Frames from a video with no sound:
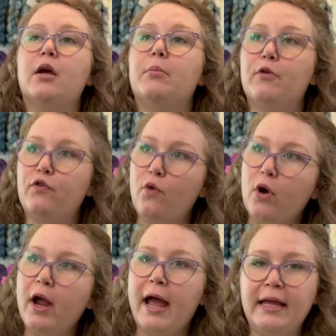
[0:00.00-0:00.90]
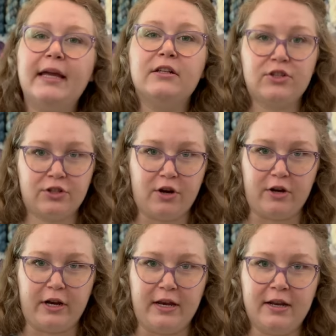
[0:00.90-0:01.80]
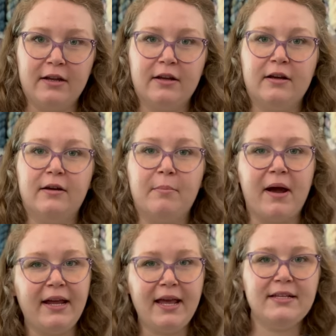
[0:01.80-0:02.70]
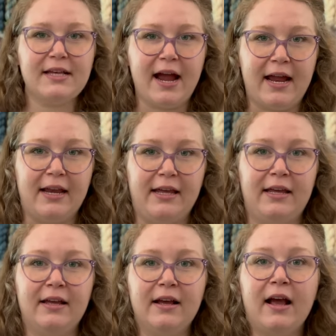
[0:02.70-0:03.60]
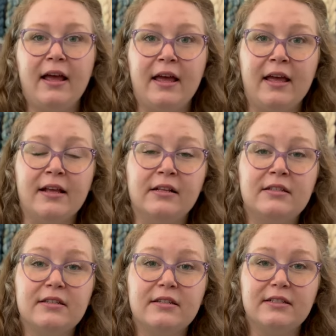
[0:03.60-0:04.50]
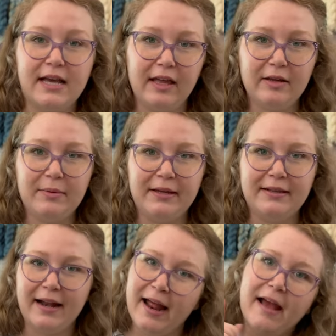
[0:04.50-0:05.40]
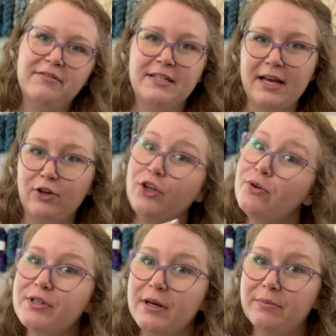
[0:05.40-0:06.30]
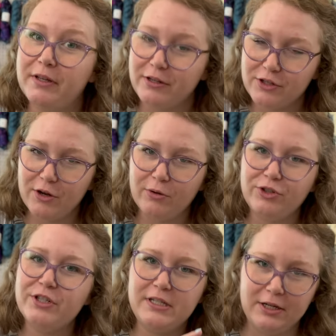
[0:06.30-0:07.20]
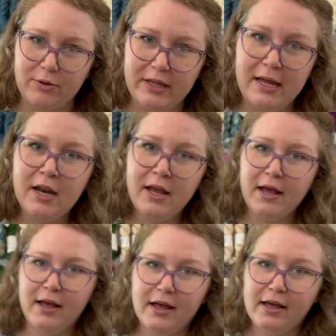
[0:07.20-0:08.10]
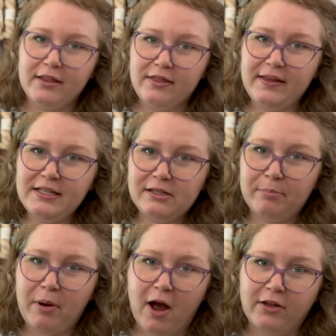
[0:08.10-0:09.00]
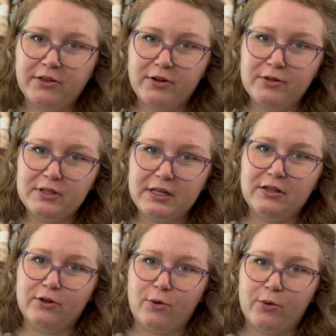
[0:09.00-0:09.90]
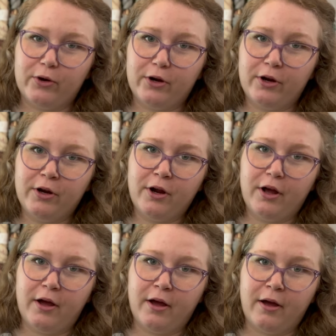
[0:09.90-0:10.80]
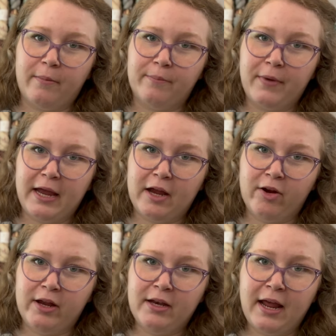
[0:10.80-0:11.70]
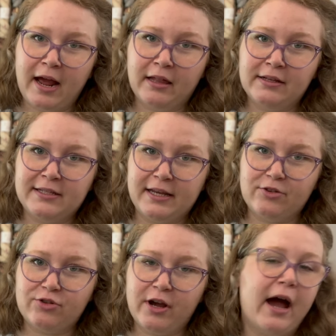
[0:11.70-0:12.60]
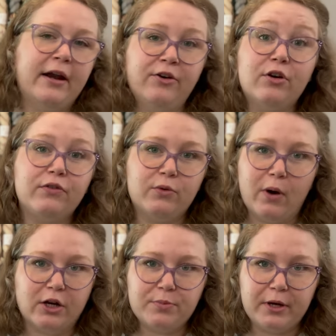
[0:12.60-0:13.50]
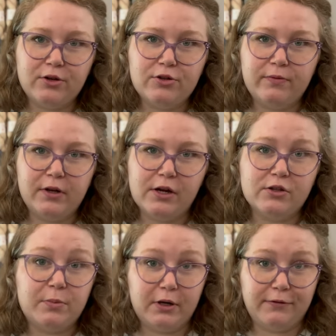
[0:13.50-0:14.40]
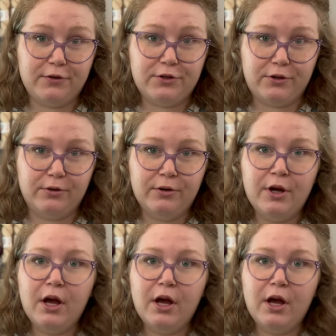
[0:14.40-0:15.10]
Before I get started, my anxiety is telling me that I have to tell you something, so just deal with it. This pothos in the corner, um, Erin, Alexandra, I don't know if you watch my YouTube videos, but if you do,